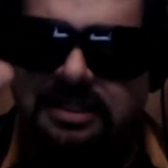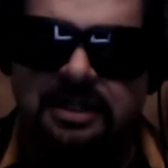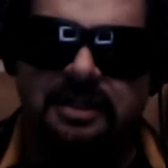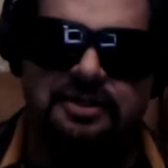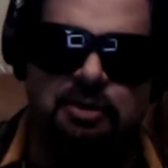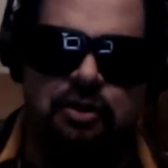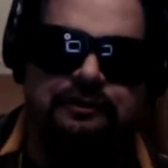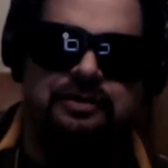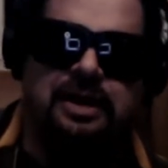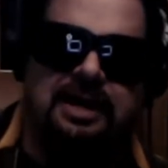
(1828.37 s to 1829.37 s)
see these
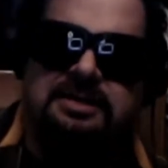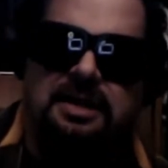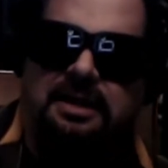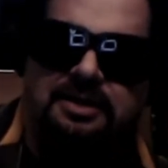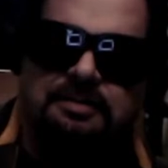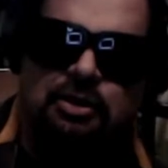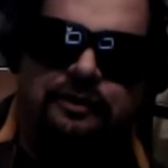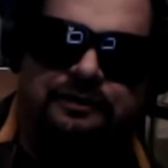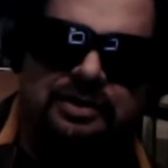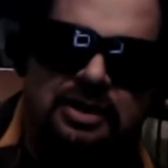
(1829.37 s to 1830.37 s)
moves. You got to see these
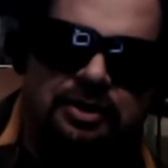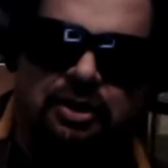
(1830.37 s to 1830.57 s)
moves. The